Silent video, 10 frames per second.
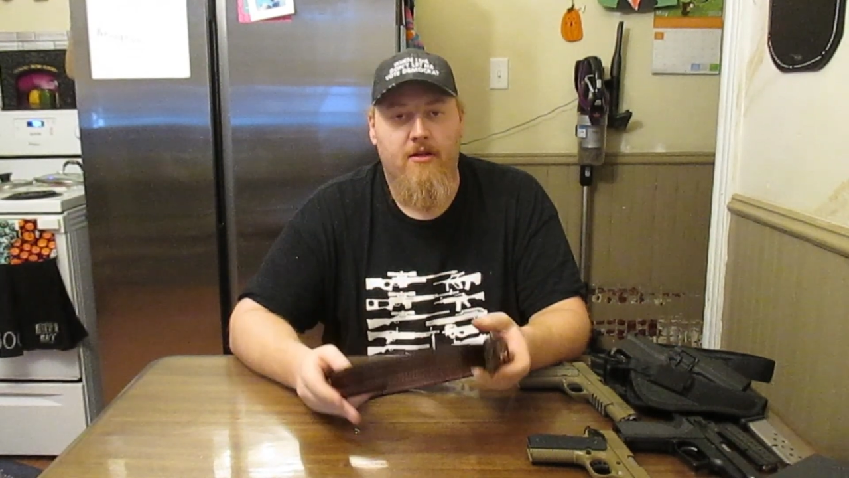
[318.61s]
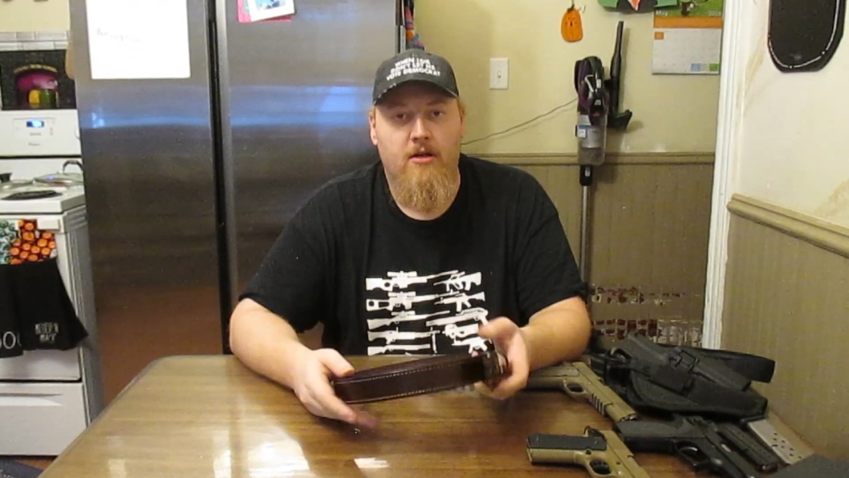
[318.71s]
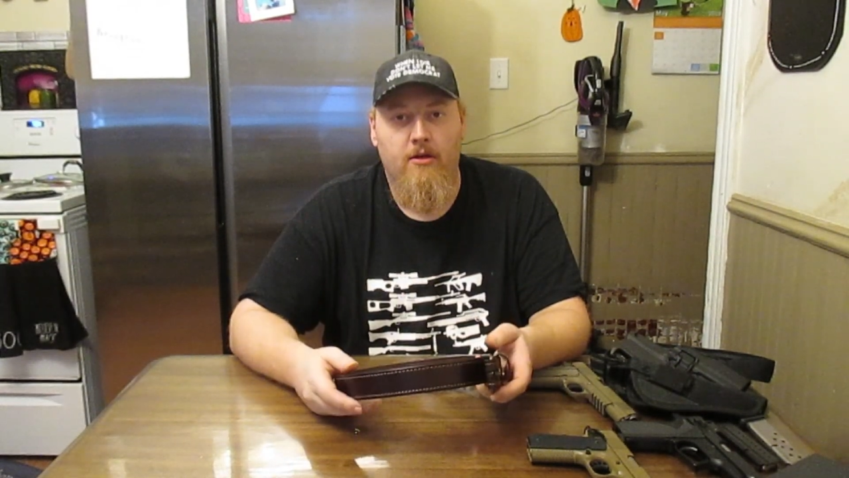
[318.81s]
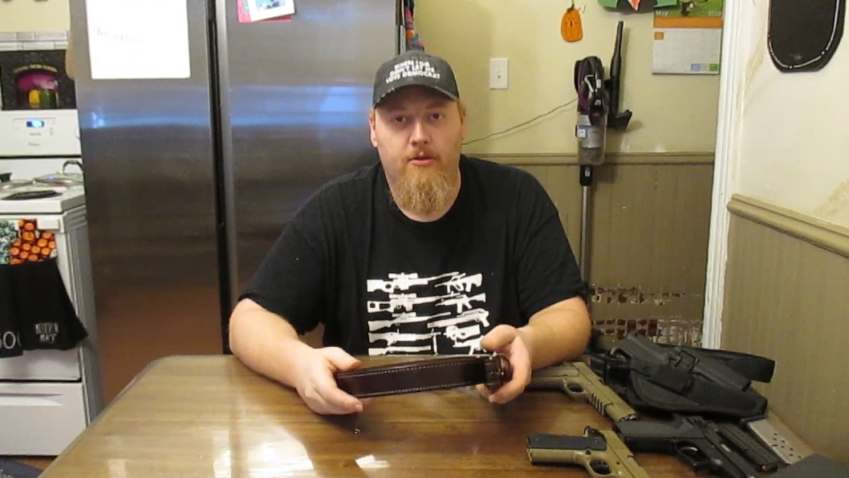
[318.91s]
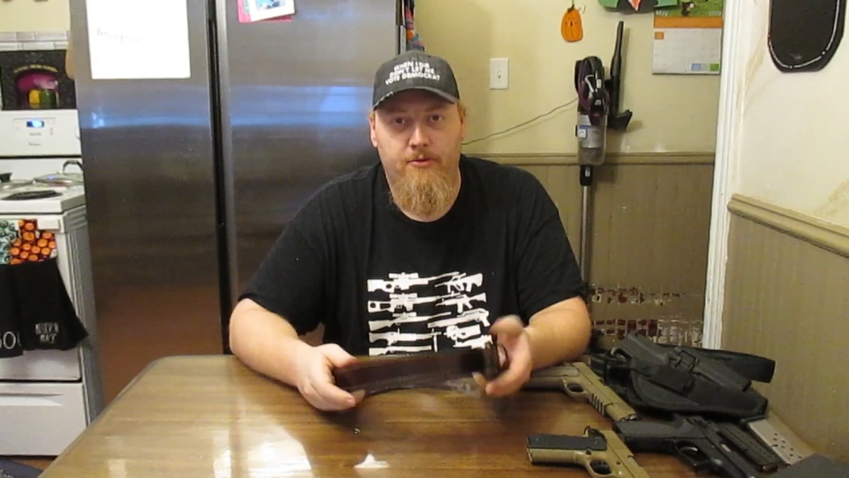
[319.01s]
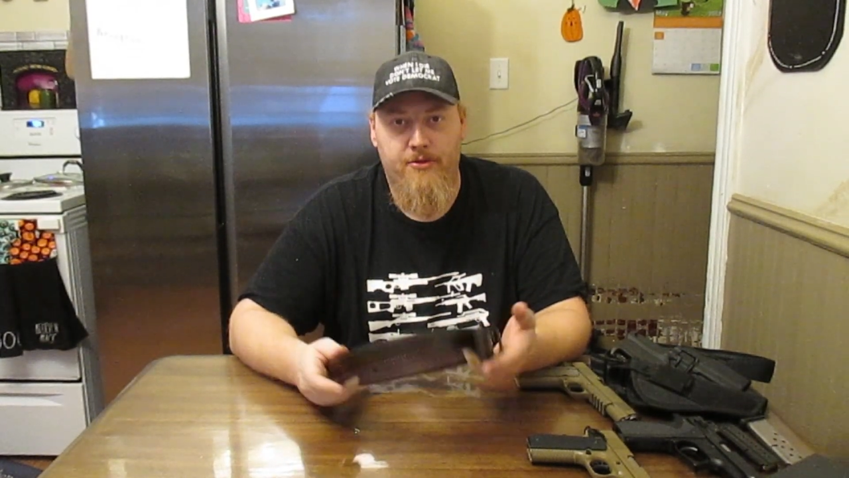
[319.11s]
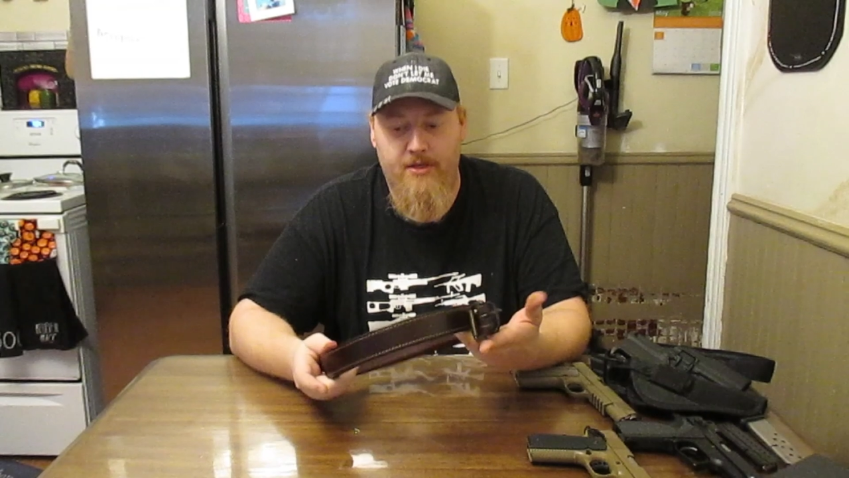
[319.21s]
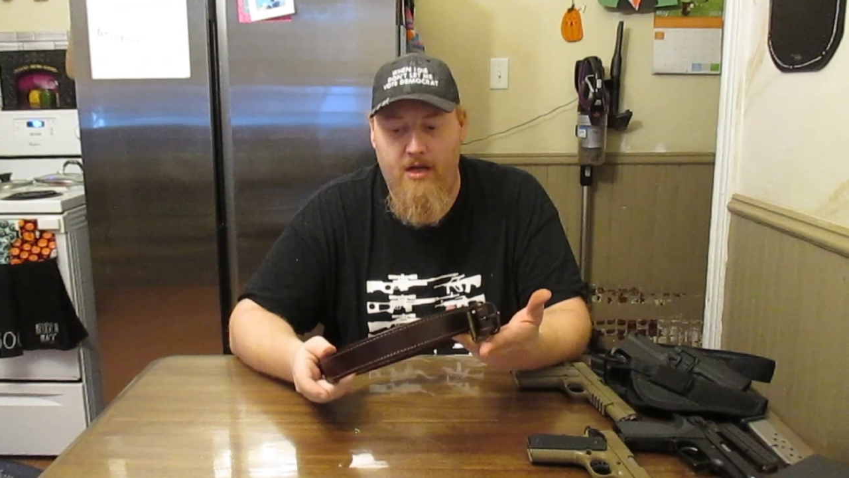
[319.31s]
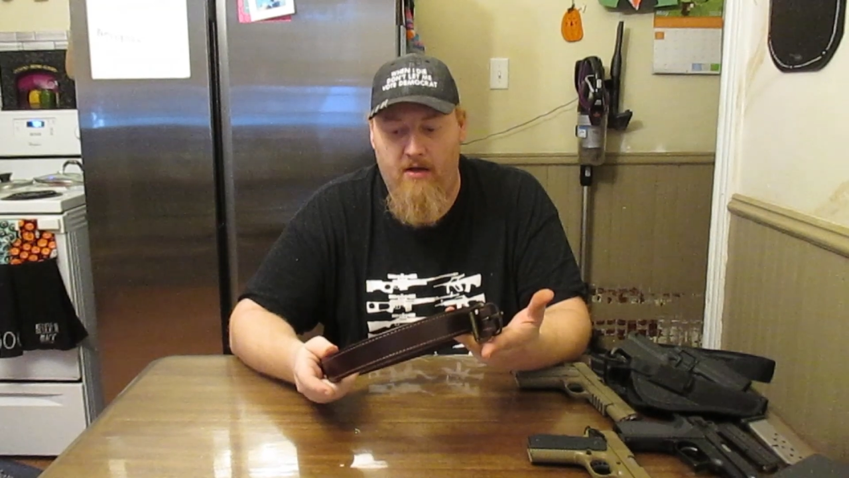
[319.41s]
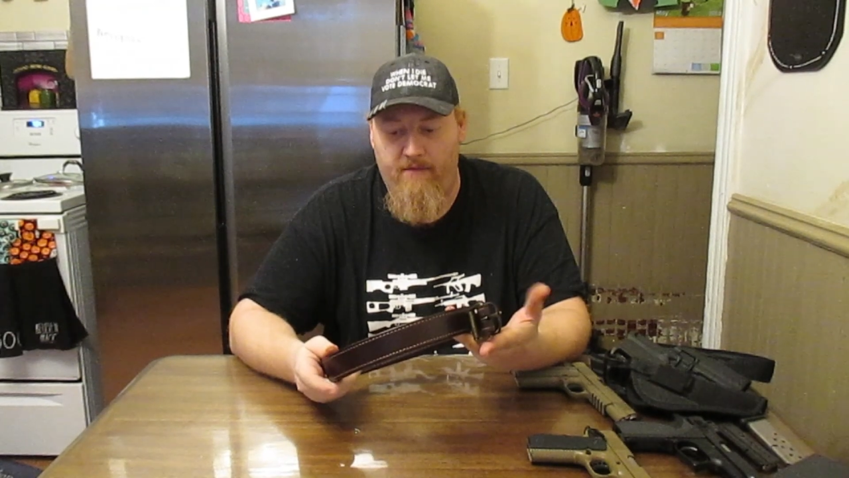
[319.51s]

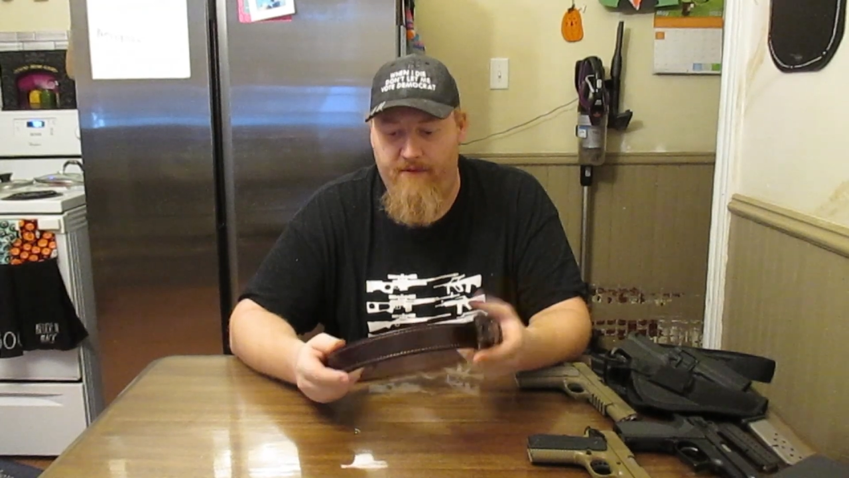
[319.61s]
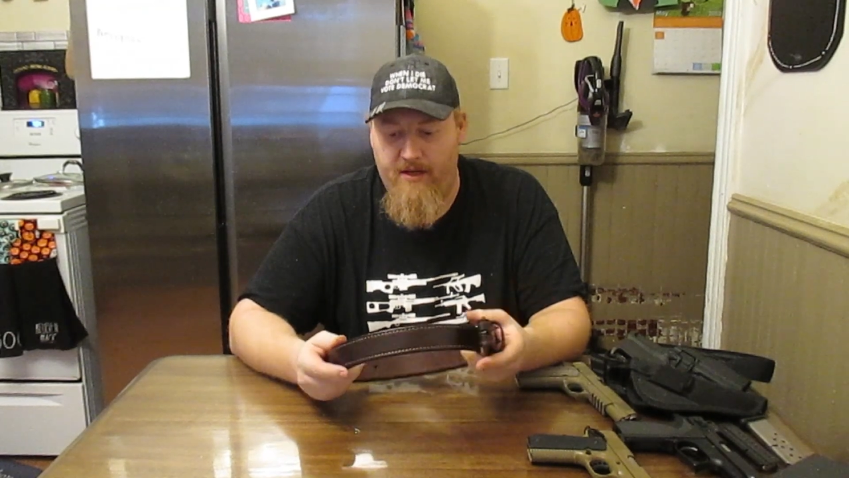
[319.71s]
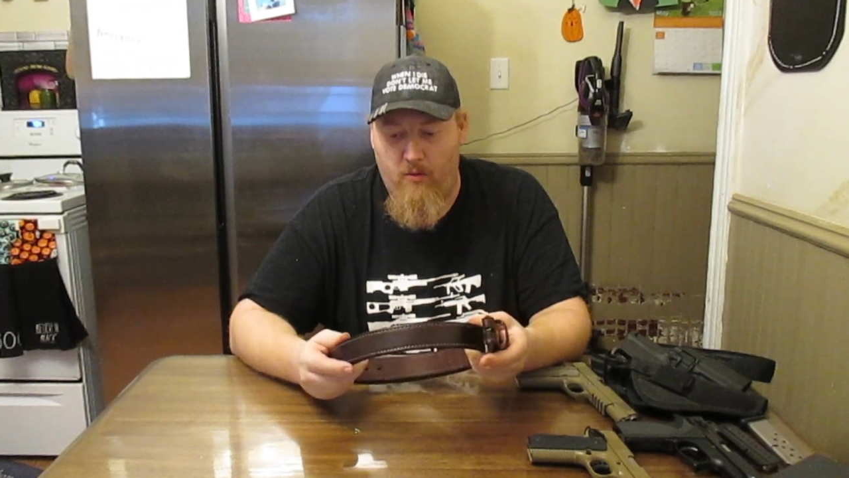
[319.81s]
conclusion of the